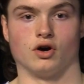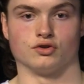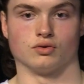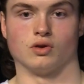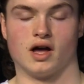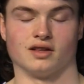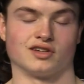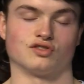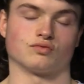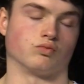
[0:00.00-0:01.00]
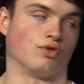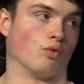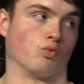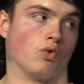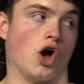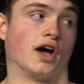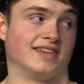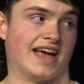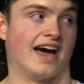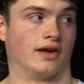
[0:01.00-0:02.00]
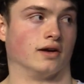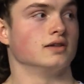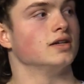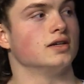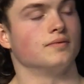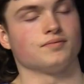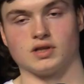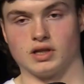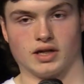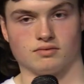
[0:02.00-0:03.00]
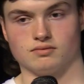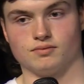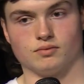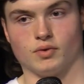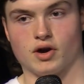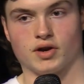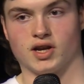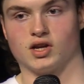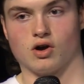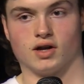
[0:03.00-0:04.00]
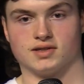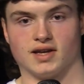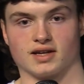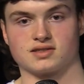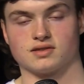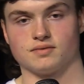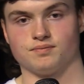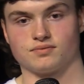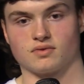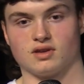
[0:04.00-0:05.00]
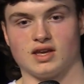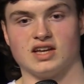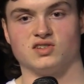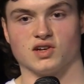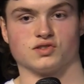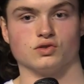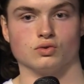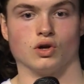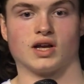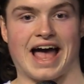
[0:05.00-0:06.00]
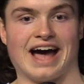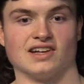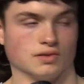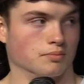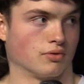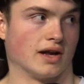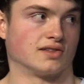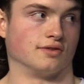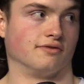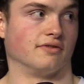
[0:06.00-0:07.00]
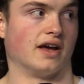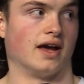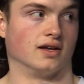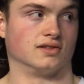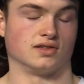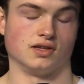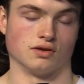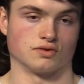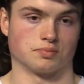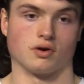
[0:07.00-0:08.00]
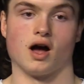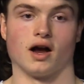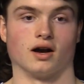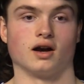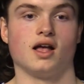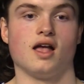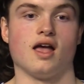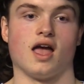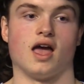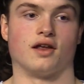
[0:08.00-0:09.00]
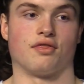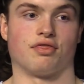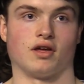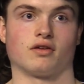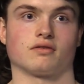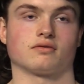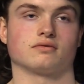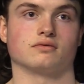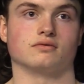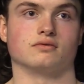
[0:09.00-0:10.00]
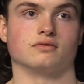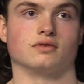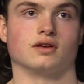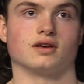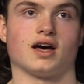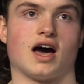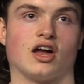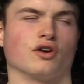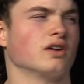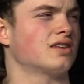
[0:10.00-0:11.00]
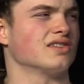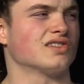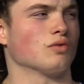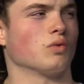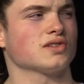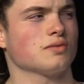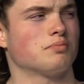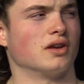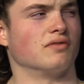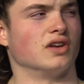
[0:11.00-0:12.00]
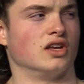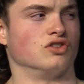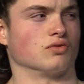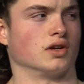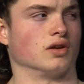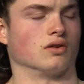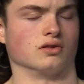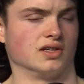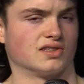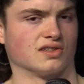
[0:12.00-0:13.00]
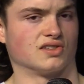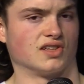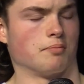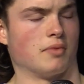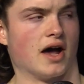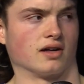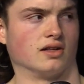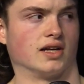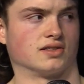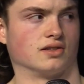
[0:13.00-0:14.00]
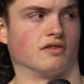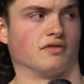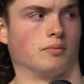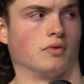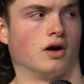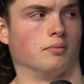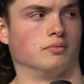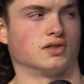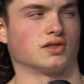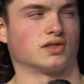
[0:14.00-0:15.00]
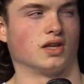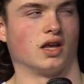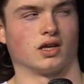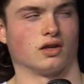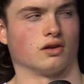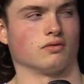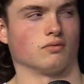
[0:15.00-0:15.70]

underlying, like just the raw data, like without any context, it doesn't look as impressive as years prior. And I think I don't because there was a bit of an injury or at least a setback last year, if I'm not mistaken,